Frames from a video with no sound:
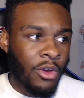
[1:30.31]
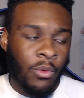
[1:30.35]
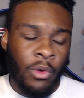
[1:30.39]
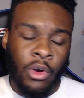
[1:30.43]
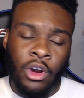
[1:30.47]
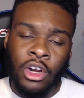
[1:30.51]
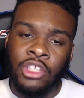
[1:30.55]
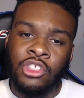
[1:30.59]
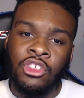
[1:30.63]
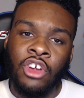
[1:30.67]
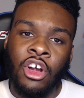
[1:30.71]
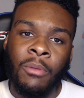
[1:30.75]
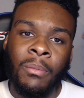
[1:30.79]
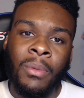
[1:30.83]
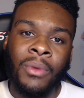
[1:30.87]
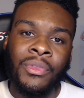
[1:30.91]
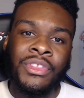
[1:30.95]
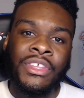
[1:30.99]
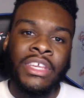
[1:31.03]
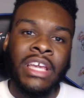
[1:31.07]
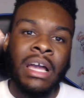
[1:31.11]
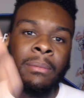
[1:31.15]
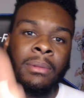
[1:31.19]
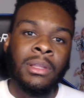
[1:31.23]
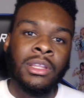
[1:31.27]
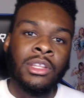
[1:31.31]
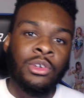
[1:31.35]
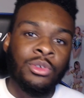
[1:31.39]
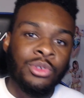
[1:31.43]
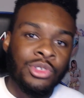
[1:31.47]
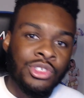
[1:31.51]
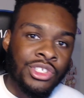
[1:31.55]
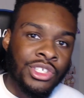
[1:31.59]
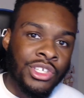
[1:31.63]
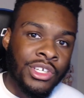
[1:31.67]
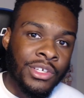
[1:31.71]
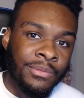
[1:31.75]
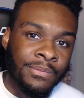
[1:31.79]
We're going to talk about the
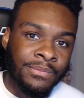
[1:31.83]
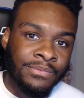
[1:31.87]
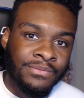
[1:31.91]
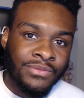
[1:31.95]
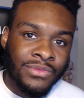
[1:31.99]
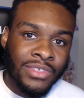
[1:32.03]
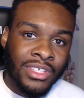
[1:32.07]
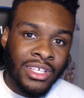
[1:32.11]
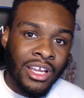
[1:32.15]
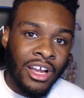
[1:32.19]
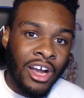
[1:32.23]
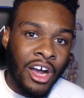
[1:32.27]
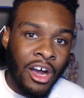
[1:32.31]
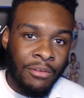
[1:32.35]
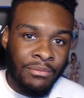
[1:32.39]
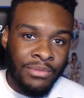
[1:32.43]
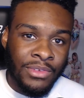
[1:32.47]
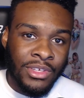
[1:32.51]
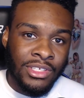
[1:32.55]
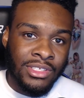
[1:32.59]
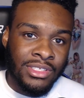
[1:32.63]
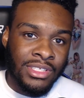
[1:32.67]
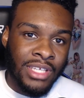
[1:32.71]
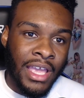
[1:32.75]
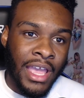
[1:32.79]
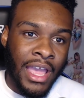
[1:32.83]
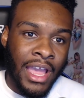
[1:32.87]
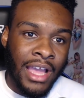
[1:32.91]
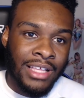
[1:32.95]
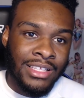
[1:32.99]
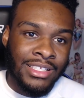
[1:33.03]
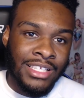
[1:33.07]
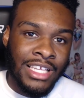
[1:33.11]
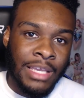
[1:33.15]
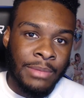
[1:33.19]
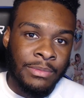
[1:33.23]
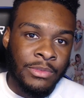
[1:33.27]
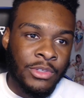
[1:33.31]
evolution of these
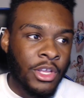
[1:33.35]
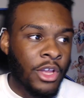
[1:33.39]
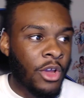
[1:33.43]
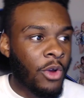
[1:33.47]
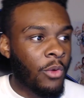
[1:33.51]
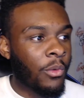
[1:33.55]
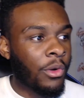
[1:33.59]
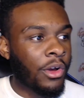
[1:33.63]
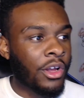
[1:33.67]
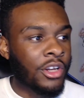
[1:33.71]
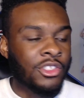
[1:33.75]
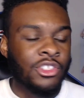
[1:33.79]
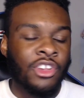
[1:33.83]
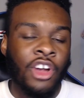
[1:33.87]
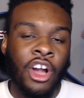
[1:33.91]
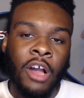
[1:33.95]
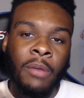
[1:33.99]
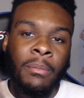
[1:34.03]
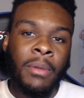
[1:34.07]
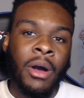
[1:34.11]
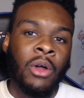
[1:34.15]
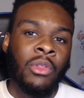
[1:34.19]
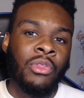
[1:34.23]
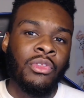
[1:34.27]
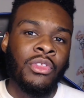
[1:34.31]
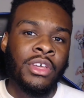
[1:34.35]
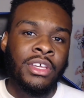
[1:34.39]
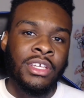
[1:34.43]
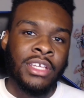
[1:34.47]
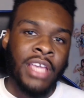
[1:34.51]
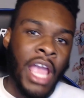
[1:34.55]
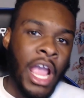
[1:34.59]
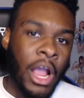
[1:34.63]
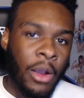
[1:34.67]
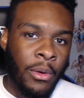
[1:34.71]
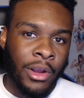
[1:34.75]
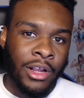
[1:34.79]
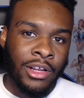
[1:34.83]
tag teams. We're going to talk about the
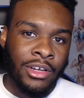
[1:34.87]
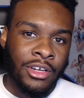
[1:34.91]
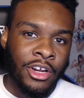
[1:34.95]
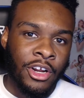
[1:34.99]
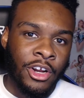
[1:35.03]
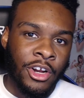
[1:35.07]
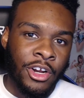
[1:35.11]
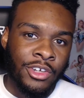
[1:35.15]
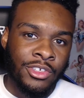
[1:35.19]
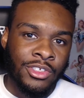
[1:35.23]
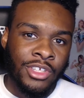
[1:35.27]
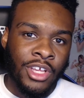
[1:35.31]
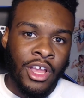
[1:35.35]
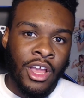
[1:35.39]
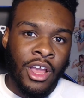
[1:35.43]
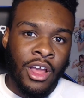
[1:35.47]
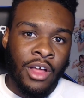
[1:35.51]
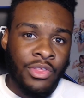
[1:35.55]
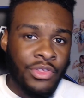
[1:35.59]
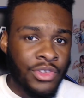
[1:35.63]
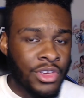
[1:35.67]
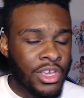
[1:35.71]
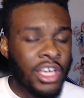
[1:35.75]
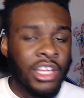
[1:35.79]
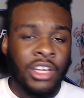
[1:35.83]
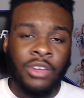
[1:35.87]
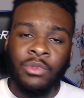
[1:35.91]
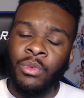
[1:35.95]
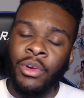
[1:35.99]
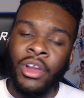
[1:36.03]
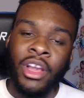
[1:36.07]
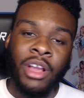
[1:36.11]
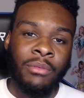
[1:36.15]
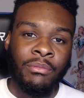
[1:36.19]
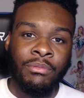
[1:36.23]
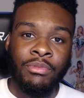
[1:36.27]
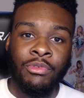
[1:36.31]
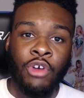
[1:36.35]
characters, the
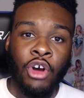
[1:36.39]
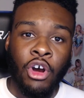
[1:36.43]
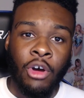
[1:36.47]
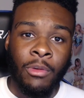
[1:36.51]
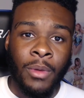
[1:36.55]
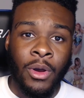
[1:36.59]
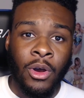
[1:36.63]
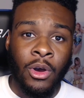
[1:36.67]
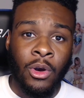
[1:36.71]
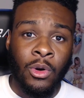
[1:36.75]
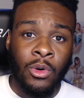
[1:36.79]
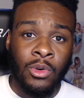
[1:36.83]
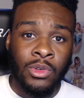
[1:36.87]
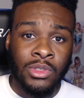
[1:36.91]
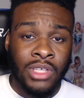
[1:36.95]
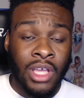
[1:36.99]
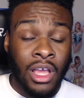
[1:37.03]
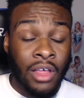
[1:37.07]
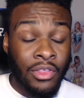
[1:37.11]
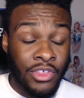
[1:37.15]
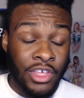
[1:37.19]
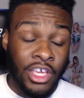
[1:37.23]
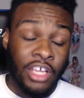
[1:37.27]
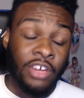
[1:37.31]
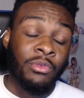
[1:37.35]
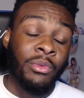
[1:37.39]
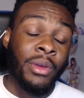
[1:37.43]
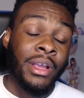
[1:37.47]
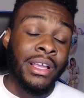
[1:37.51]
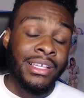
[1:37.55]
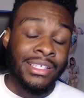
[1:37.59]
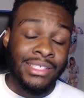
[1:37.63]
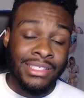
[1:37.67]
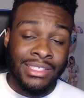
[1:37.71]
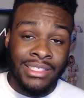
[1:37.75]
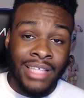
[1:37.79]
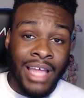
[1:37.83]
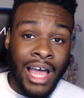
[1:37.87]
in-ring promos, the
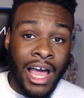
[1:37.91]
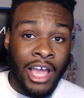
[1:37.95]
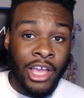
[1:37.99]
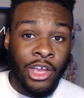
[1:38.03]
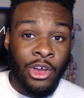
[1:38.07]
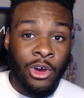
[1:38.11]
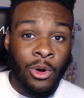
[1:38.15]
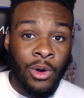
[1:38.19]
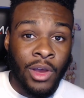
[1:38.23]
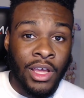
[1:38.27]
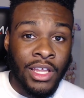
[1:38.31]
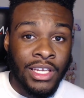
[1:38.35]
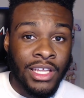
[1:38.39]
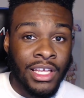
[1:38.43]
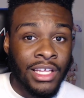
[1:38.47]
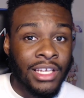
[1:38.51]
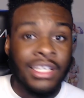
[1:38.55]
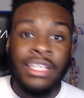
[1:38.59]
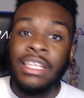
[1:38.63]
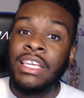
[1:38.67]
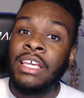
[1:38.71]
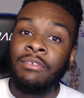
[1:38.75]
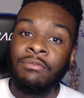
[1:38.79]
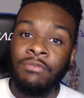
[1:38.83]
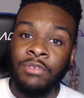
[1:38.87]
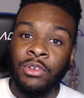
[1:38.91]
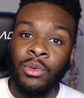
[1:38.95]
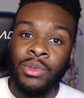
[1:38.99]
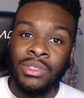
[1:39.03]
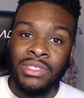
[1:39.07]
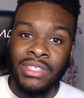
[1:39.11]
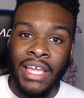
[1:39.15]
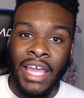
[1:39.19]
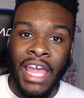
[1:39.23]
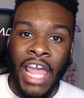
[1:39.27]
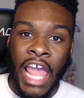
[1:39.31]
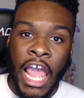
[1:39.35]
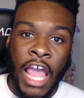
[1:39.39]
in-ring style, and then the
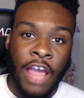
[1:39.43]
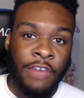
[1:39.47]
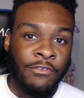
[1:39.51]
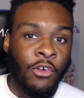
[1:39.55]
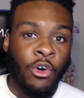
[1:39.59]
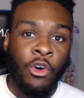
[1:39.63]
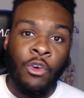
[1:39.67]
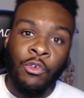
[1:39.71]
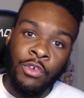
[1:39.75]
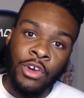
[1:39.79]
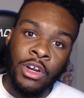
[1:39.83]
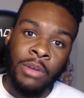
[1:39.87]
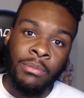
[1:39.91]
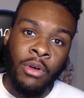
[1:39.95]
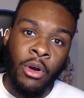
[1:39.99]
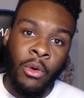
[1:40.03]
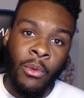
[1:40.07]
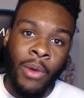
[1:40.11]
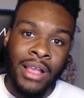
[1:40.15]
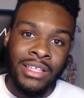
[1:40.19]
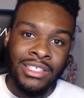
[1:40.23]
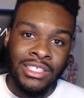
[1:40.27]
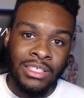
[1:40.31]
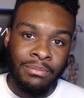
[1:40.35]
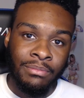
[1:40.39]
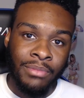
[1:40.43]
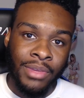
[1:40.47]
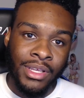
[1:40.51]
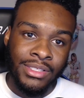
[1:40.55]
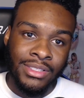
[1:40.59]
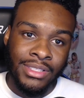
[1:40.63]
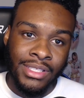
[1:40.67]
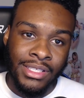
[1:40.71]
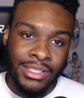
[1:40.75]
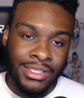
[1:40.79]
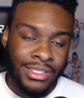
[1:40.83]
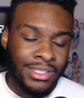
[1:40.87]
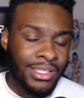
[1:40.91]
influence they have over the pro wrestling
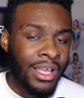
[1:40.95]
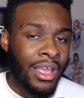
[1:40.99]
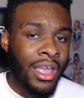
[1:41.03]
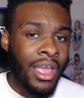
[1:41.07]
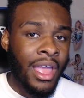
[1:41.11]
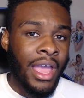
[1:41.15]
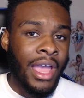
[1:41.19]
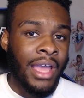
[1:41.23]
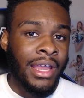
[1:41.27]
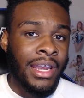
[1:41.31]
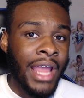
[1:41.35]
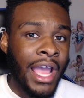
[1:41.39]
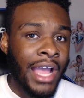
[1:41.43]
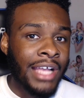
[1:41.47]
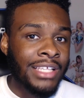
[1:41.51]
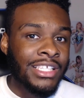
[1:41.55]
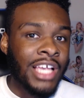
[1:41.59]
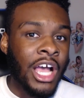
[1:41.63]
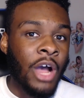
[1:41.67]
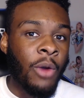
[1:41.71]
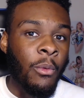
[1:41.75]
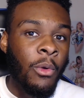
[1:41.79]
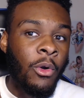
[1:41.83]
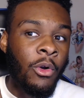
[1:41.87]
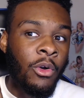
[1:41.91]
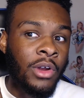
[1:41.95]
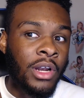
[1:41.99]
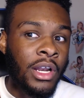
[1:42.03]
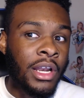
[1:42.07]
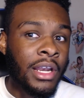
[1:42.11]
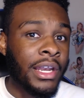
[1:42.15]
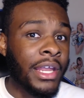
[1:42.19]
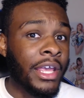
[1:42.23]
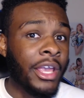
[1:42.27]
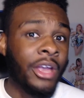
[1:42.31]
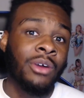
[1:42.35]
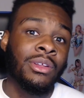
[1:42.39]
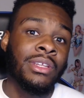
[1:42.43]
business. And that's how we're going
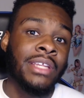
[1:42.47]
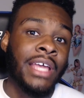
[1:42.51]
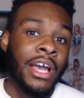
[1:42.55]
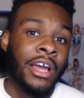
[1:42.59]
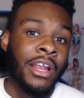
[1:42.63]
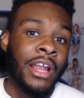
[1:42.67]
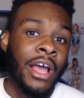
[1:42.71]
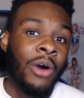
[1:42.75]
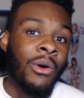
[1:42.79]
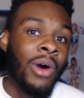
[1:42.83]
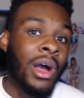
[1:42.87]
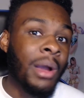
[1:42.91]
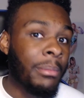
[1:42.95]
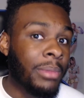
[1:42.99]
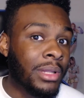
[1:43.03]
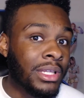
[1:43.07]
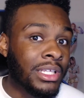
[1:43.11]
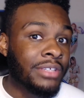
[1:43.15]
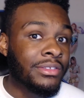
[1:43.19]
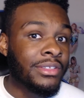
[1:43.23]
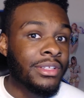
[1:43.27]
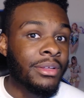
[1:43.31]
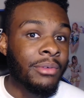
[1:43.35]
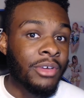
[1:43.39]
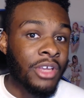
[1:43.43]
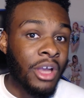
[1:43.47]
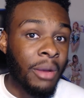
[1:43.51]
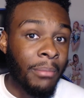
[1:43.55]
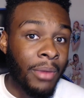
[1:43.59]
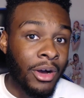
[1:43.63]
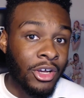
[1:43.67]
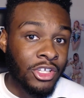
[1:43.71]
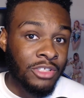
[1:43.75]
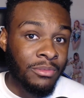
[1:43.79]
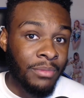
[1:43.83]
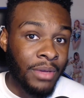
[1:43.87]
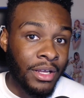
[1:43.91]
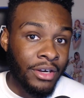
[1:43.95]
to nail down how I believe the Young
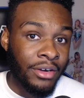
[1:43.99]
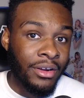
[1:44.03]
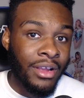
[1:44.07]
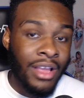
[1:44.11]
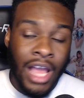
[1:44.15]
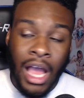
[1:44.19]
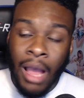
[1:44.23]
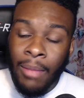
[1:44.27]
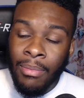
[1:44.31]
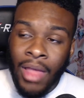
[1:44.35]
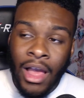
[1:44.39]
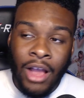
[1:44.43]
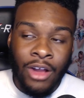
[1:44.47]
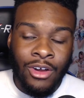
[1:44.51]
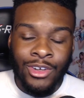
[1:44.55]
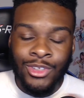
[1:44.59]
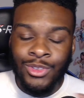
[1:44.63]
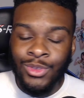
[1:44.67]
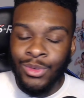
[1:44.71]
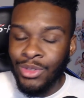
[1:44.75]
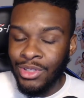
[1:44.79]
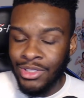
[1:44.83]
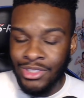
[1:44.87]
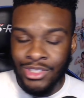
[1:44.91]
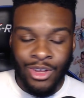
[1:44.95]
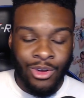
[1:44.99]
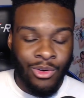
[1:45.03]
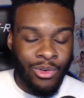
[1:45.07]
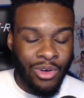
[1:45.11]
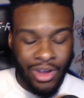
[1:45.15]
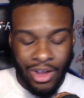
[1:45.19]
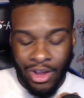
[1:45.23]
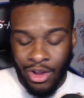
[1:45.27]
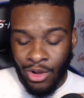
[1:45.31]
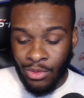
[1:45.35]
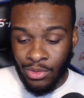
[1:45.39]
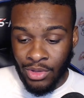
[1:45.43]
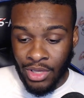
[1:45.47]
Bucks are better. I'm not going to do this whole,
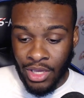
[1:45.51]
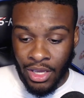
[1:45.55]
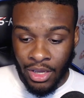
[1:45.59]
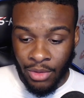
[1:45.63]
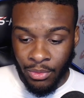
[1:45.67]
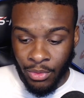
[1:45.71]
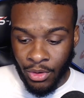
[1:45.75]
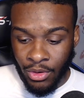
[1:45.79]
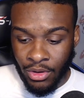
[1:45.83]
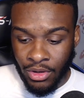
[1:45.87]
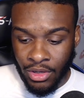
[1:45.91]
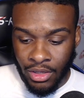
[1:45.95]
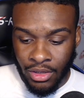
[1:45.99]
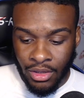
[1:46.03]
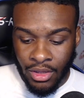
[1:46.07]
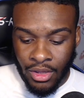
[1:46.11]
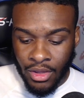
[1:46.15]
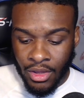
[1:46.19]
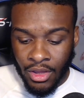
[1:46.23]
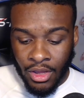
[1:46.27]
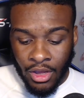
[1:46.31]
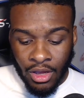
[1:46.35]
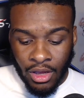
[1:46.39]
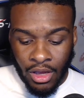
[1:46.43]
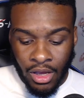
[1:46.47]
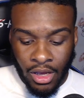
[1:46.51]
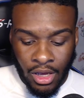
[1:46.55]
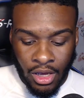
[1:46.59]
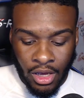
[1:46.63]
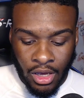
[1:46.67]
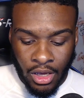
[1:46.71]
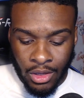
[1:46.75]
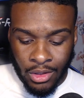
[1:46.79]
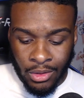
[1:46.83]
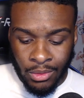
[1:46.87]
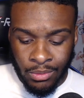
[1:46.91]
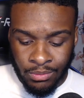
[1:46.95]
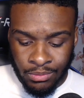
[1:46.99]
oh, yeah, we're going
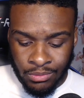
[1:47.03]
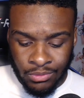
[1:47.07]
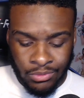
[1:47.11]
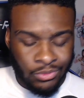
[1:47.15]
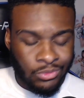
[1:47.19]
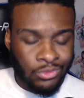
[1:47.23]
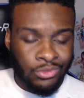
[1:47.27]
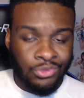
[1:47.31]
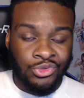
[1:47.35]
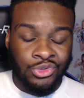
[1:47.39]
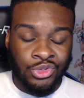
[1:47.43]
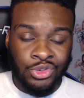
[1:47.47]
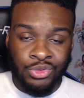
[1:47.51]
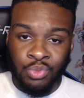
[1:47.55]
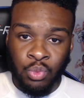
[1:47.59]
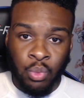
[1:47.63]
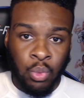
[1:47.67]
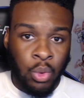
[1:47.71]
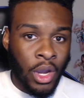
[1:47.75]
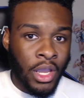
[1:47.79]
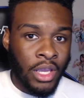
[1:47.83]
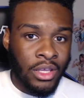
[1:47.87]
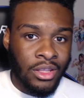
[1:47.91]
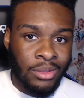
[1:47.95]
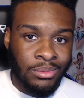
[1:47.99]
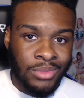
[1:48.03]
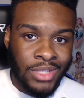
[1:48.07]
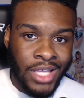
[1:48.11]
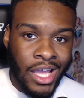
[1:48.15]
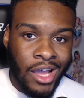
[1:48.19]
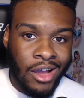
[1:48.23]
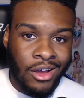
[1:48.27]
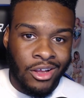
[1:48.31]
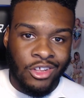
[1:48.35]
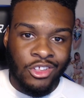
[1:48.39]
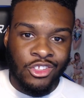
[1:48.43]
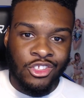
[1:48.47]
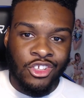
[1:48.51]
to weigh them
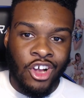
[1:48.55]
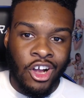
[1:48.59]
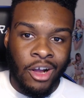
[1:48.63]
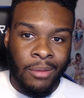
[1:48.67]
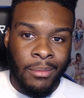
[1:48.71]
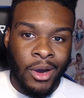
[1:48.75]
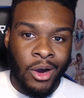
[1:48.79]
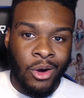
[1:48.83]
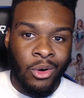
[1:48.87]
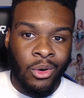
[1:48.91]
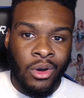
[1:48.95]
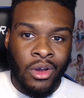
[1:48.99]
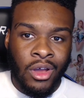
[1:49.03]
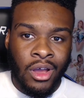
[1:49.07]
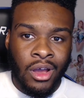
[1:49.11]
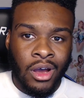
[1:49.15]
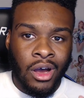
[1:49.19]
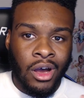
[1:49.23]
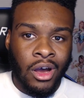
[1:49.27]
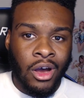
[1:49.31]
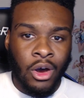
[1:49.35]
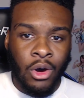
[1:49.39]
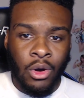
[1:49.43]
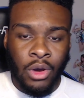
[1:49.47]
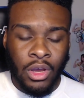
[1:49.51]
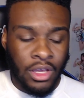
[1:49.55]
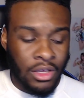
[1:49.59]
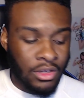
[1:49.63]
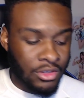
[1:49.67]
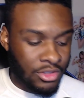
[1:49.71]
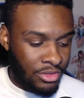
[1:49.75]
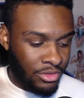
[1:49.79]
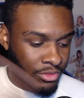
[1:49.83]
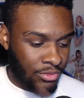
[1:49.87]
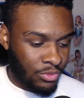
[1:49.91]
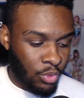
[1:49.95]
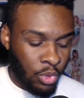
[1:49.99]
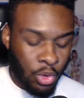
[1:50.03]
down and talk about, oh,
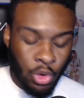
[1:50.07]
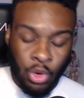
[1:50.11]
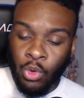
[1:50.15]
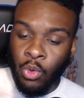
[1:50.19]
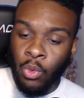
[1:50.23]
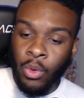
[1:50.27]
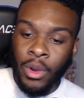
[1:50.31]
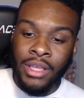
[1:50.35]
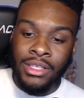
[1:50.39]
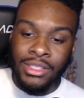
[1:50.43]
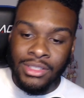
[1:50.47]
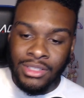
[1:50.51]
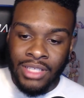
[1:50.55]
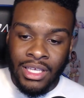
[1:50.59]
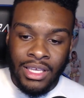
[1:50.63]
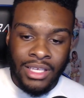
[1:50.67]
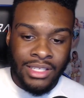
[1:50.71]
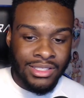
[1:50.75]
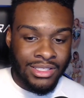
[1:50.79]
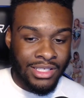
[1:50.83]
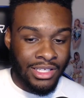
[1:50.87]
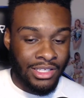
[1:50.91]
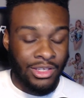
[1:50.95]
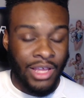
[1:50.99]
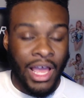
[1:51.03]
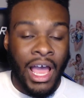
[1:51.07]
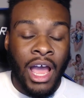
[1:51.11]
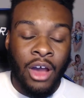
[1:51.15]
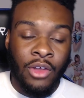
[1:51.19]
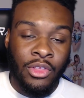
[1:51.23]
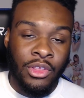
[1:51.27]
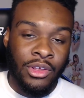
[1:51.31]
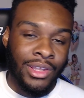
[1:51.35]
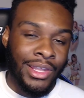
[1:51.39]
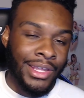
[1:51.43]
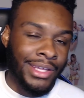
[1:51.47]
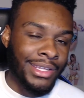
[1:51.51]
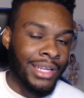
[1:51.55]
is who wins this and
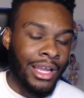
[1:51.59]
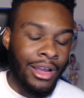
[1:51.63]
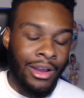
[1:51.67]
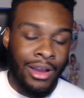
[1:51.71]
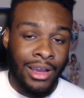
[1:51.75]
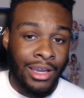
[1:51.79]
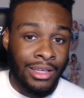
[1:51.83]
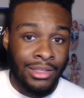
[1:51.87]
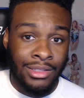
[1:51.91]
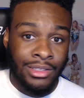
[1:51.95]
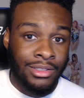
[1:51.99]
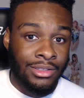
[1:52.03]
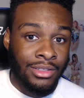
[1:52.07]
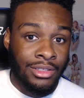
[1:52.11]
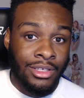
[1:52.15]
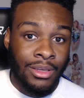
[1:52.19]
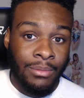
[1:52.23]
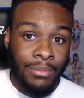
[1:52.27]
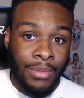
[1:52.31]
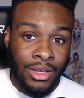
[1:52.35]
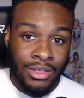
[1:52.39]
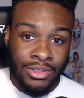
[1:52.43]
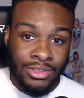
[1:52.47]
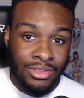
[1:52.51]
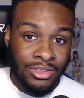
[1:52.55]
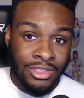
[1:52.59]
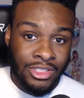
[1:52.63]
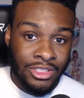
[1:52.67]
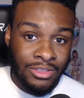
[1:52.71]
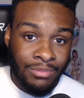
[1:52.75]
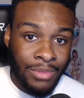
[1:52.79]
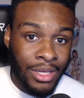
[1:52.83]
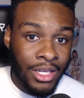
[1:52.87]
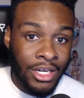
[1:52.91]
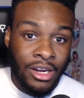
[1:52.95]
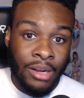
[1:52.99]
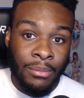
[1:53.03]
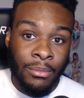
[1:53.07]
how they're like. No, I think the Young Bucks are
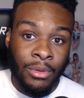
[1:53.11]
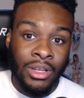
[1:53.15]
just better.